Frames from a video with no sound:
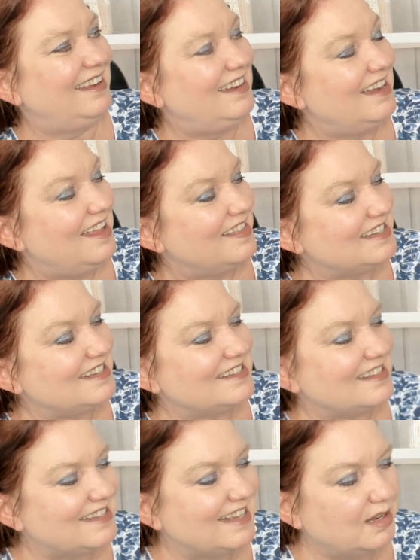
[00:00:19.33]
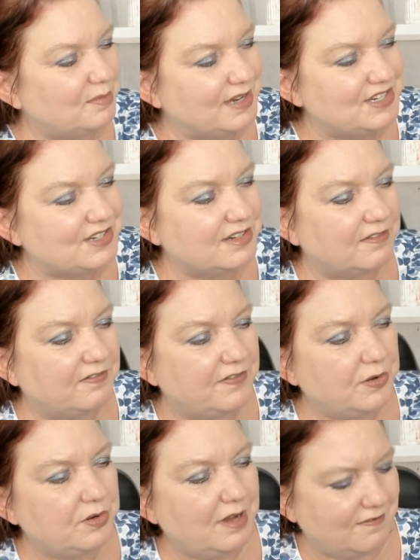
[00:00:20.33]
This is a celebration of
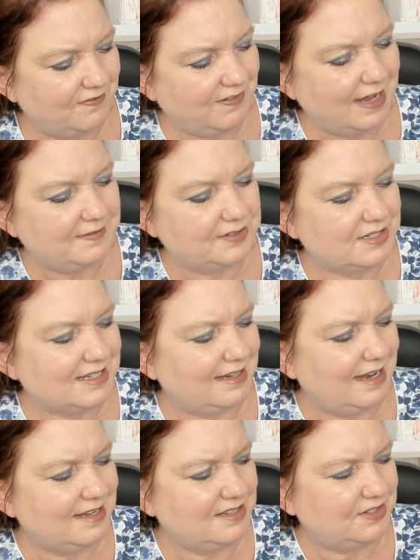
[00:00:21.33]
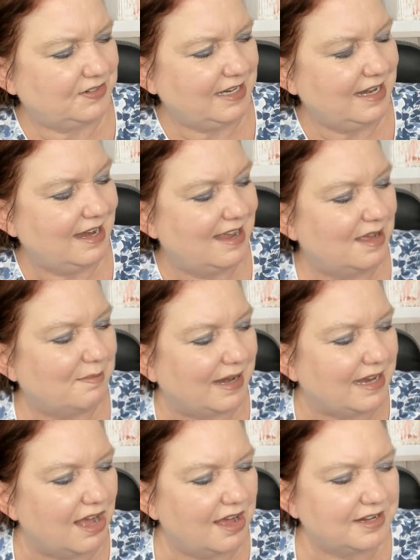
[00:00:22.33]
food, flavors, and history by
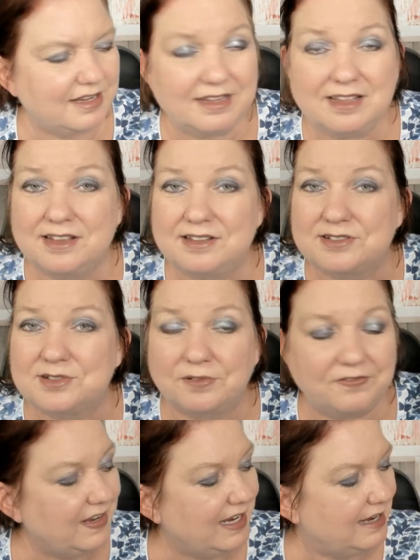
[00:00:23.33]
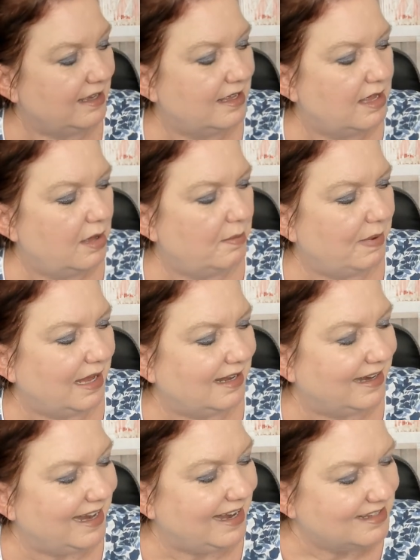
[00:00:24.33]
Ana Sofia
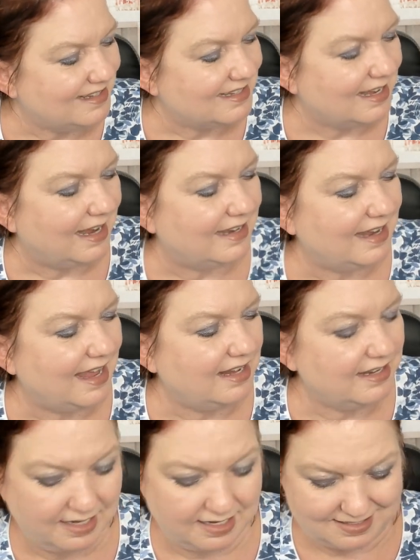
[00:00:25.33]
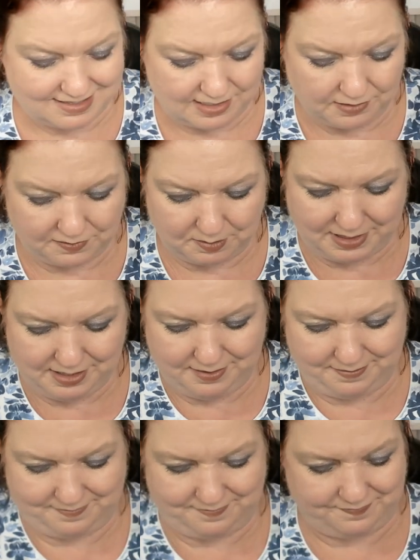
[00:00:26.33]
Pelaez and Ellen Silverman.
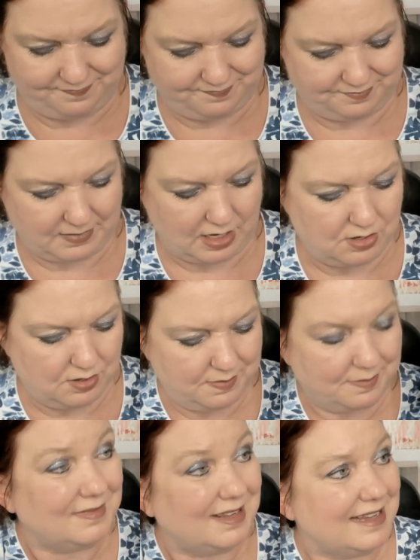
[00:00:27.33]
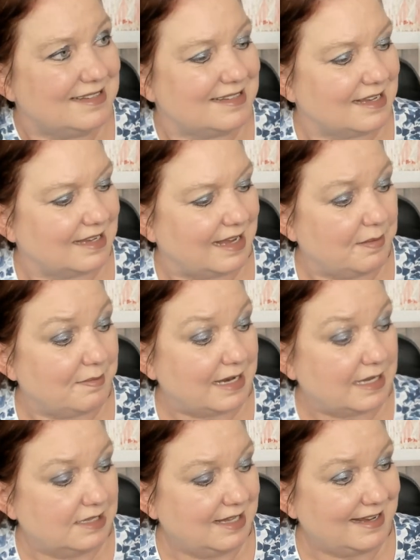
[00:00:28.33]
Oh, let's get my
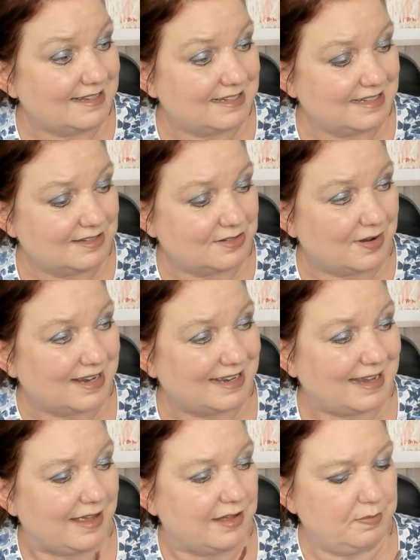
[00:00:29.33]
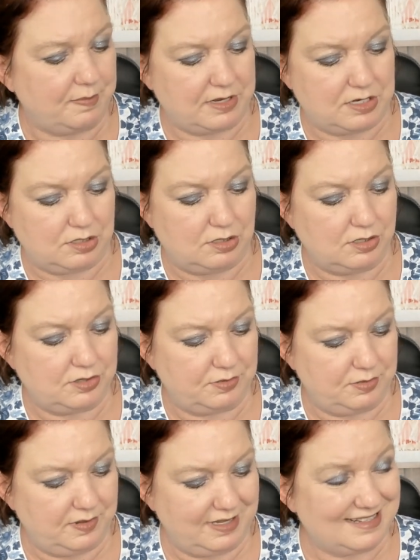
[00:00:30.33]
glasses so I can help look
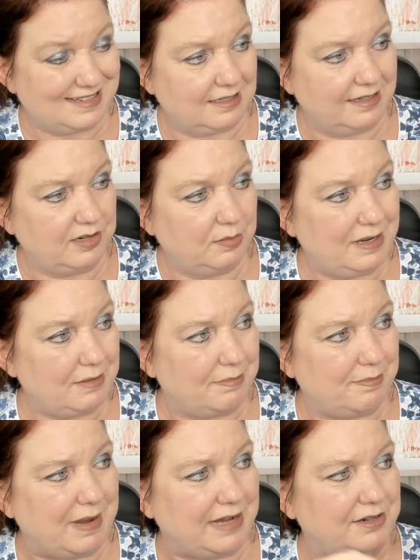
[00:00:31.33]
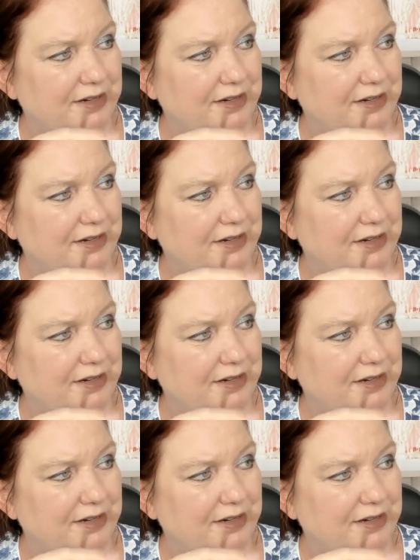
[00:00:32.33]
through this a little bit better.